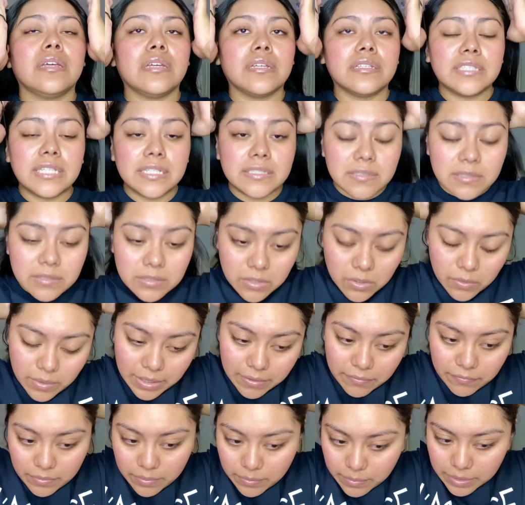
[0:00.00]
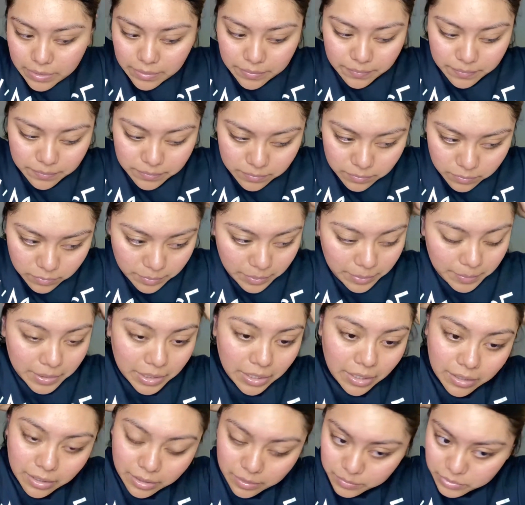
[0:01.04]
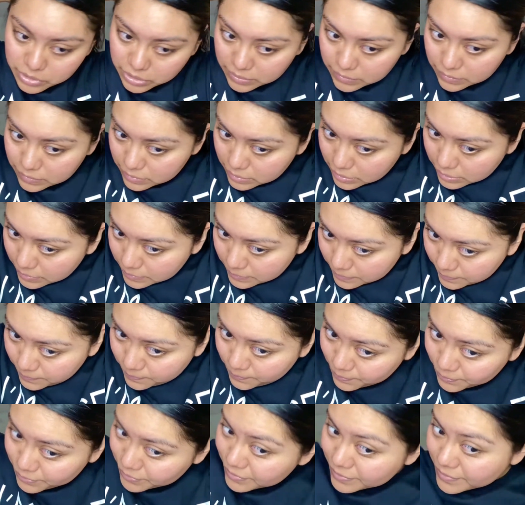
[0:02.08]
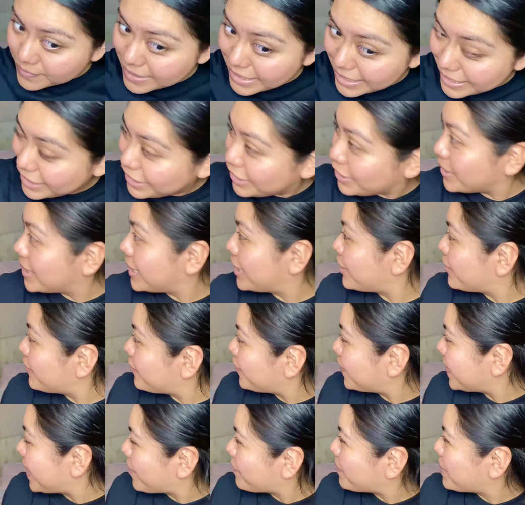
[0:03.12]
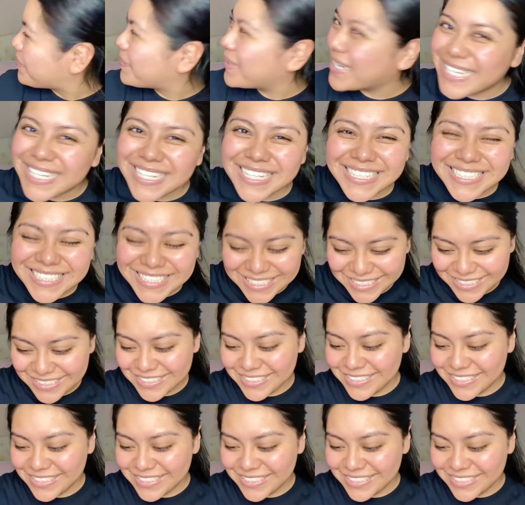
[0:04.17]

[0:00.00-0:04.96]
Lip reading: Tends to go everywhere. Maybe not up, just a cute little floppy bun.